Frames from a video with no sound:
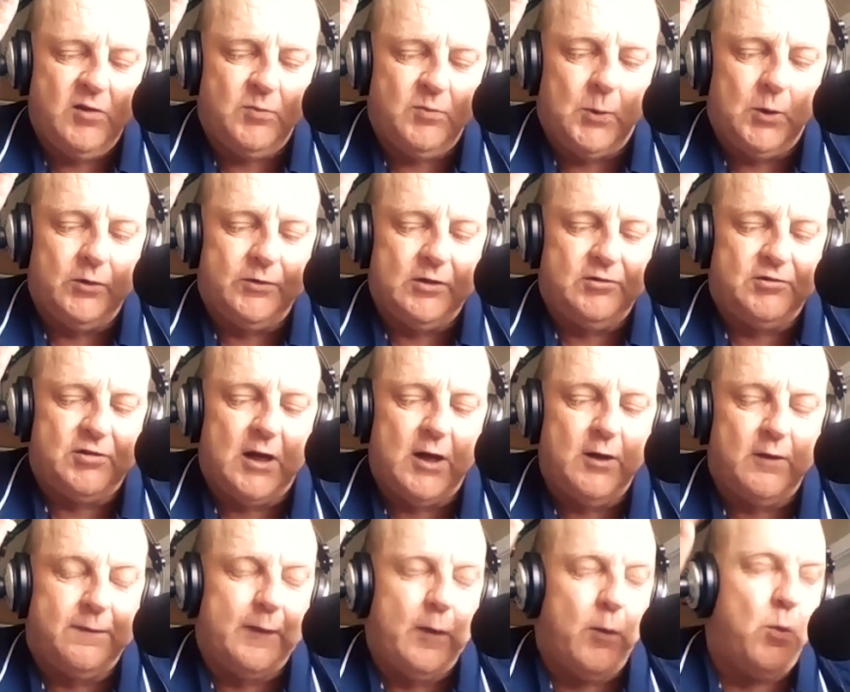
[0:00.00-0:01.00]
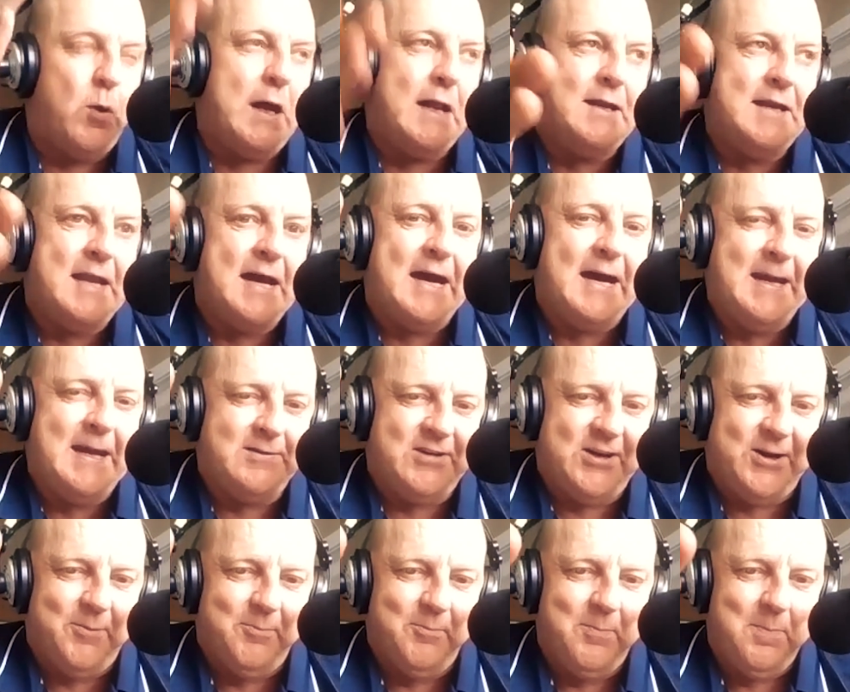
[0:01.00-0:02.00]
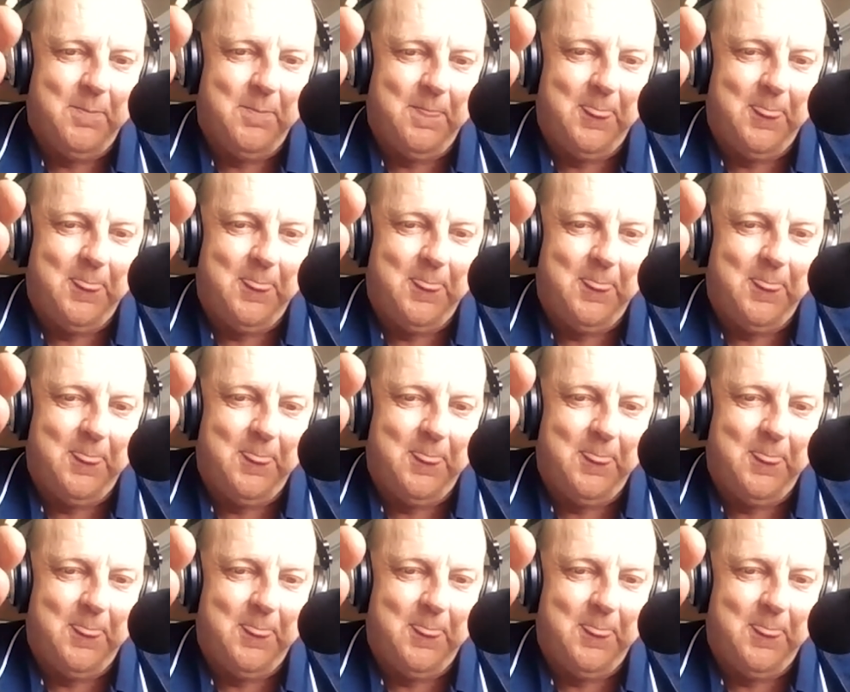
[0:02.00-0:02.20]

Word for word: He's bought the joke for one day, Jim. One